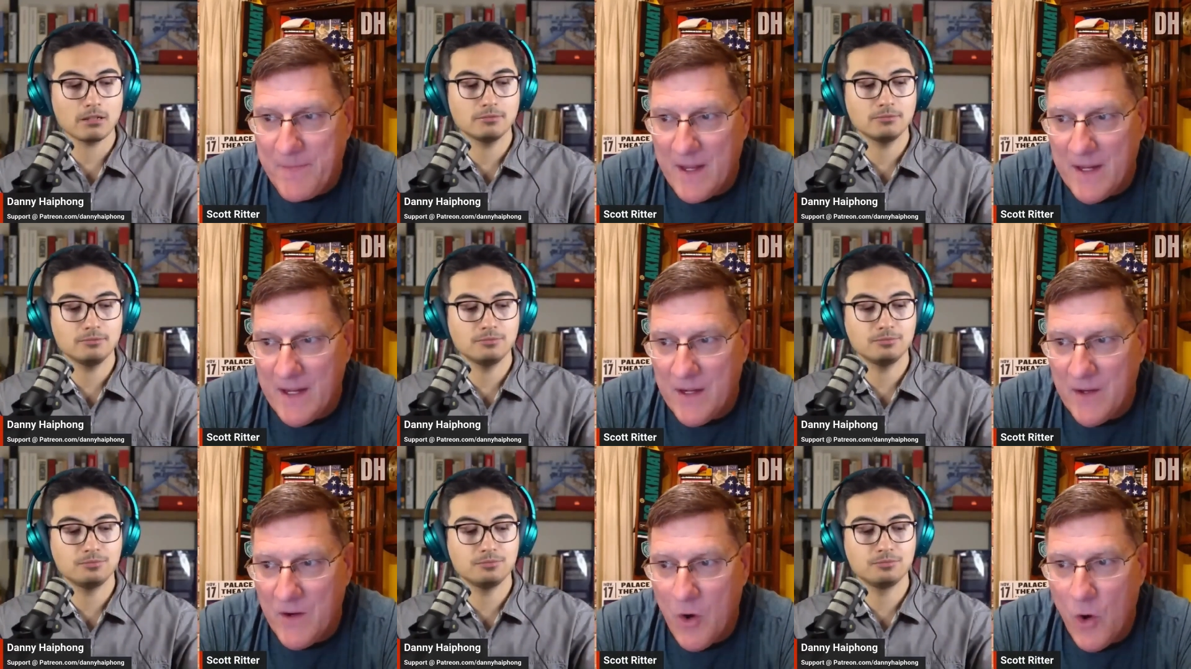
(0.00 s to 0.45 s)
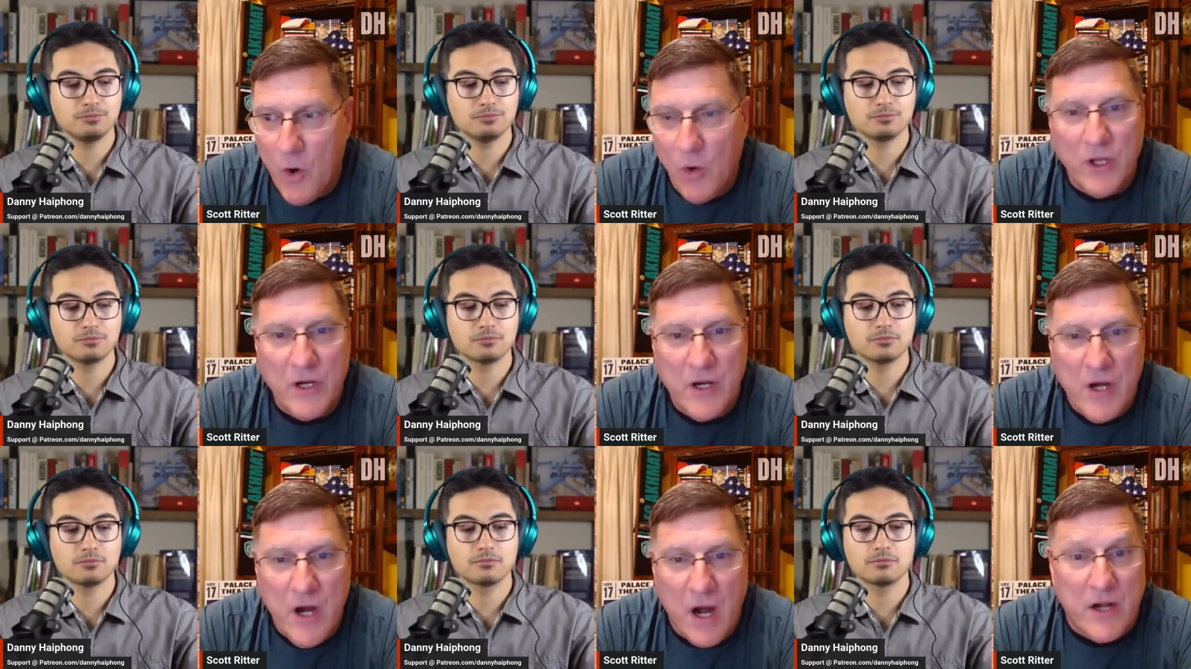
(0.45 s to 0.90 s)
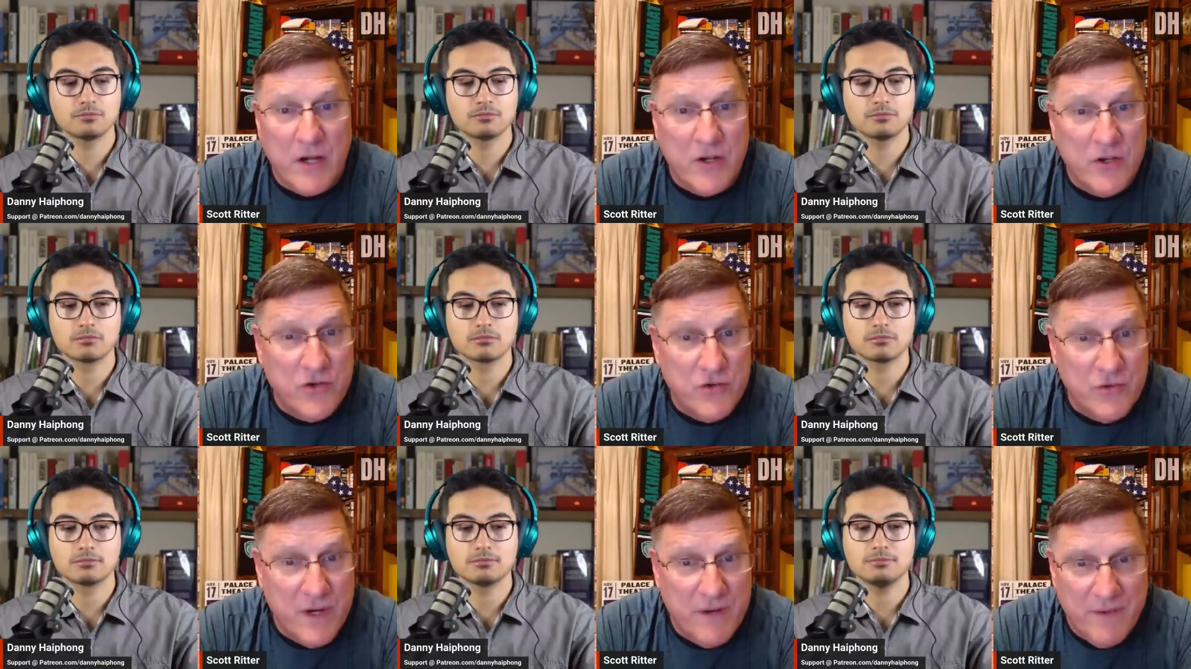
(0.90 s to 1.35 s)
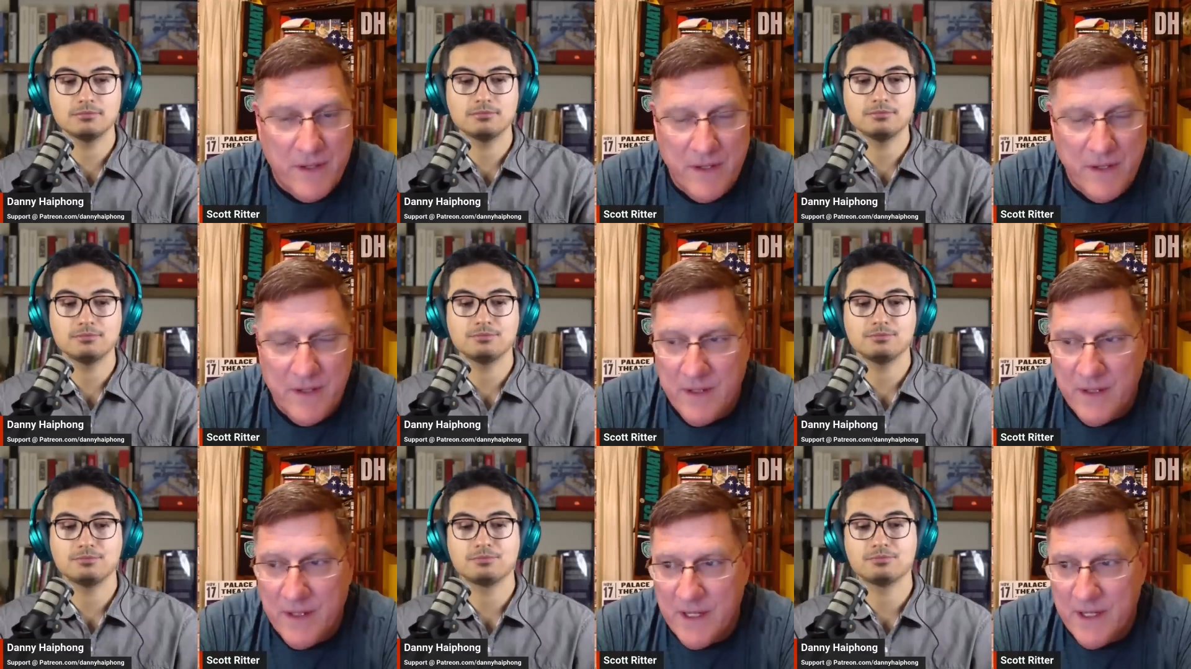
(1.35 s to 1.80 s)
Speaker 1: uh,
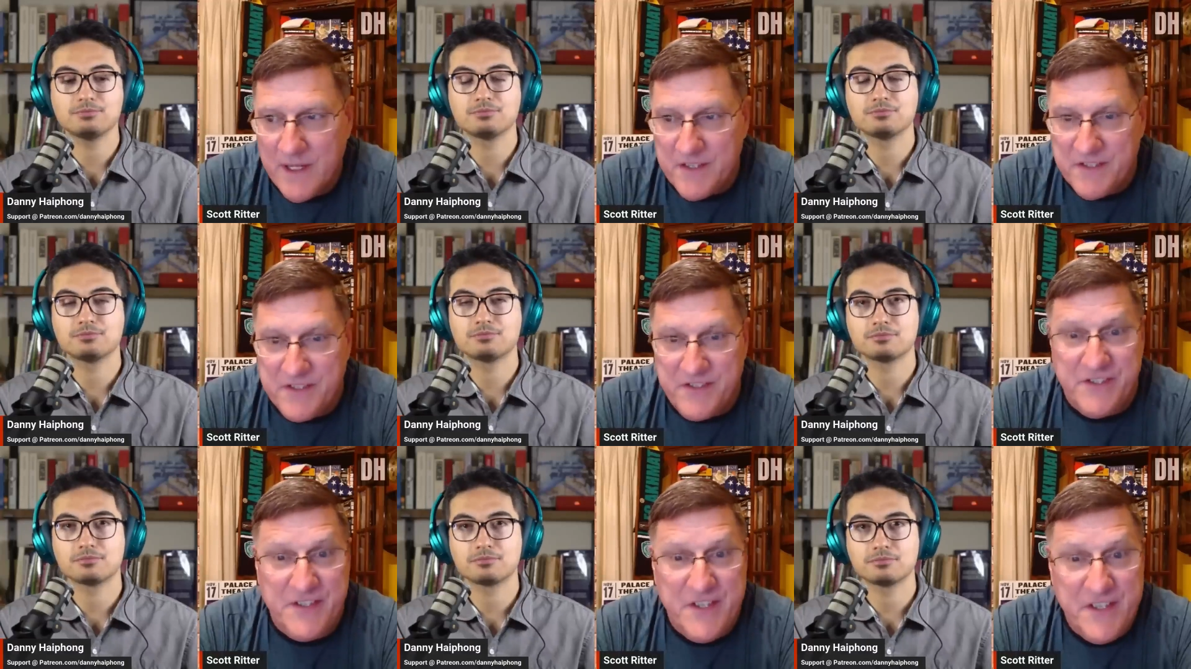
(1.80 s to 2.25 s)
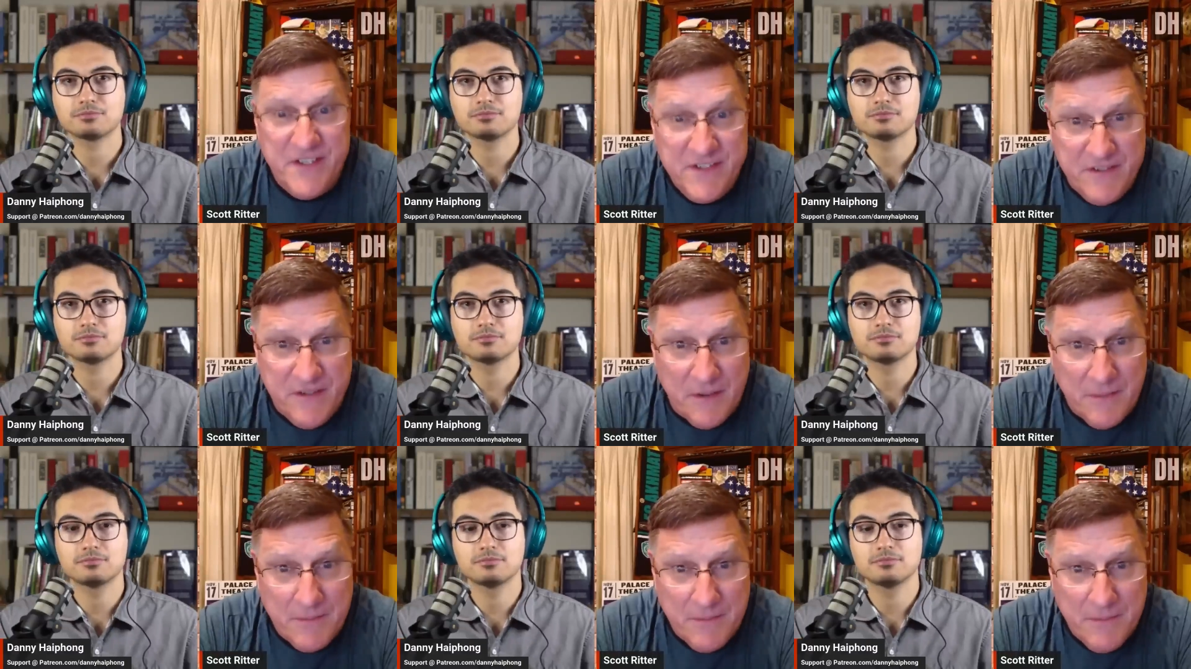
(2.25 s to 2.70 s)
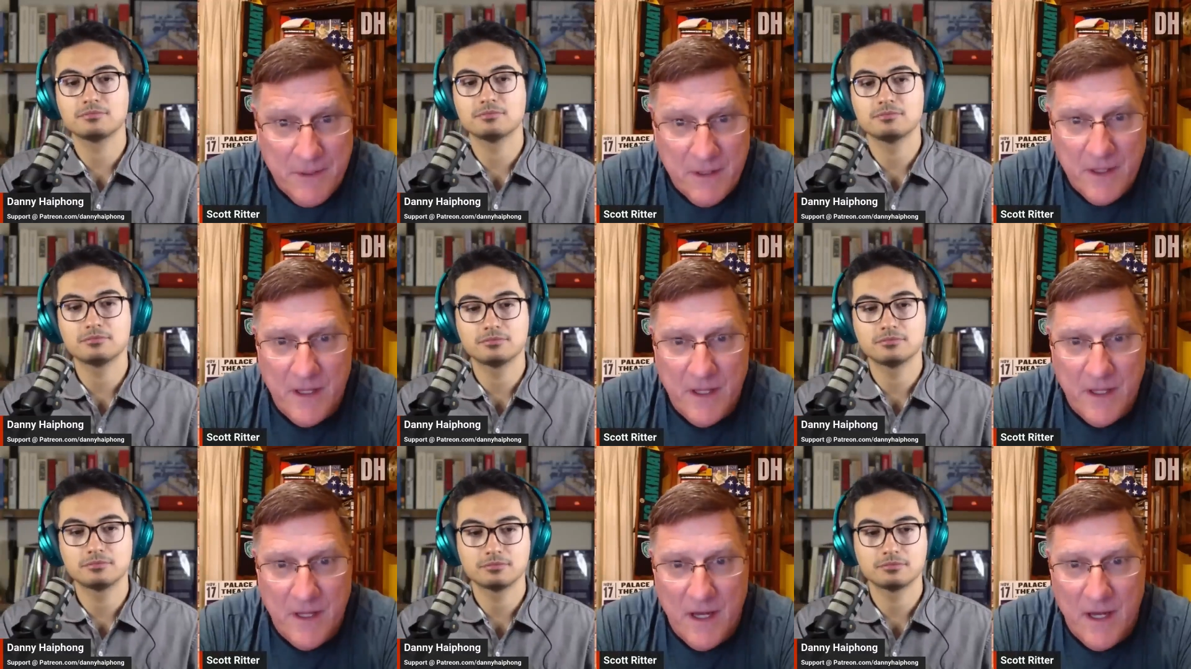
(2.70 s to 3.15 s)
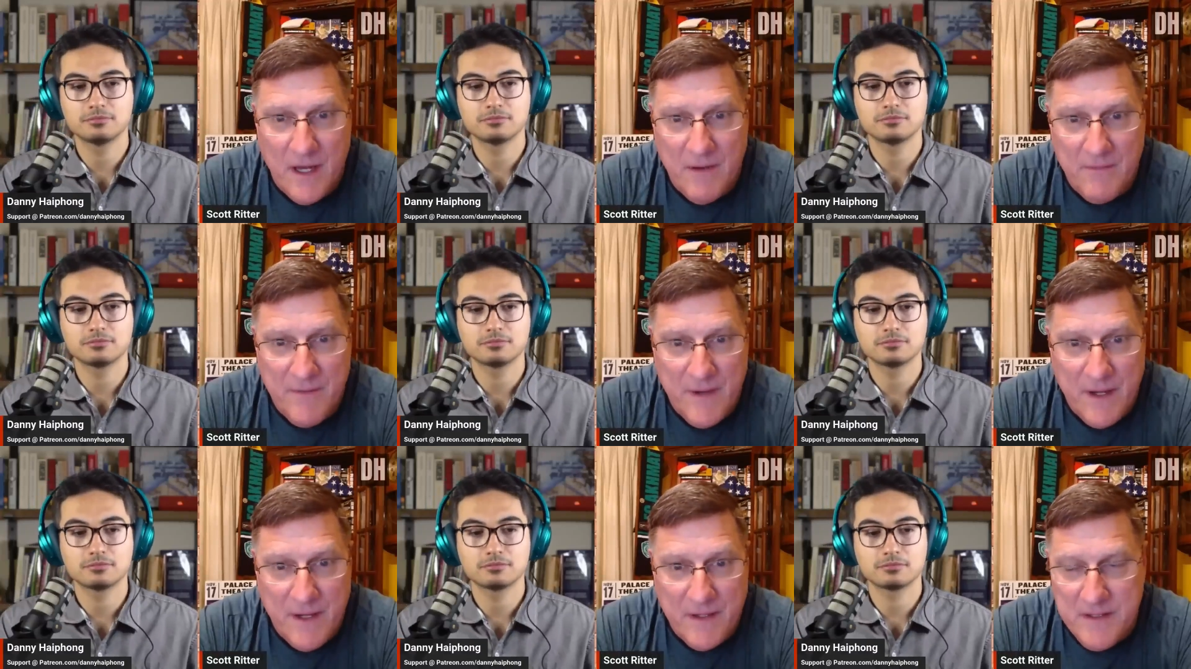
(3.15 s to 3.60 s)
oligarch-driven system
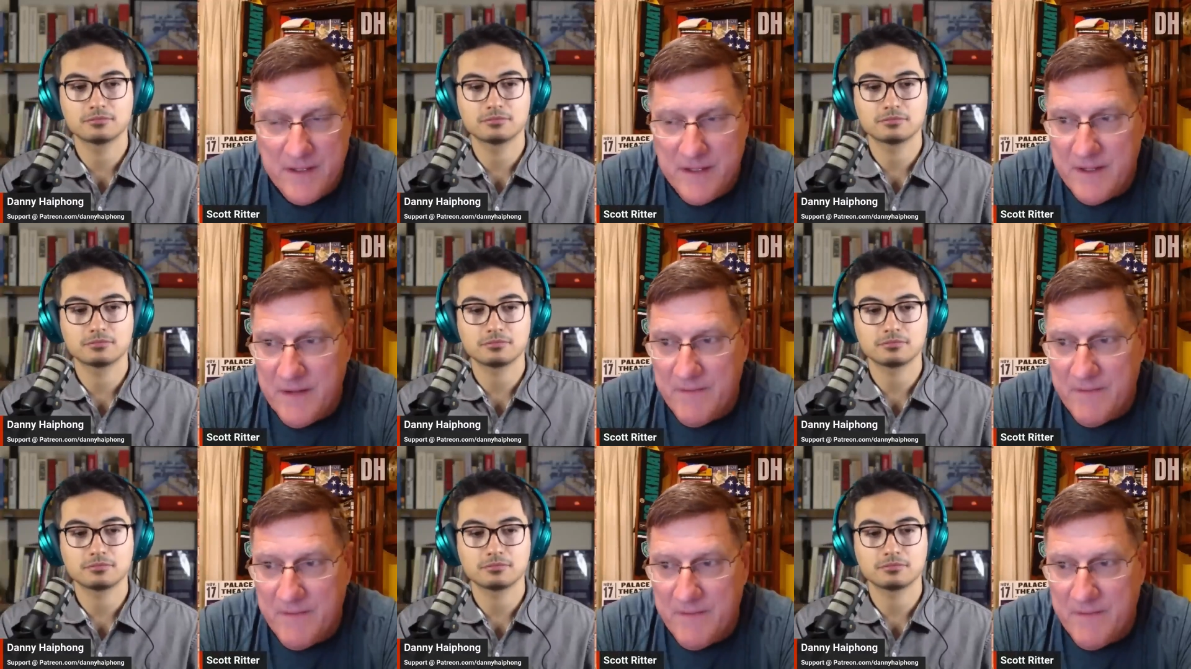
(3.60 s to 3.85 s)
of uh,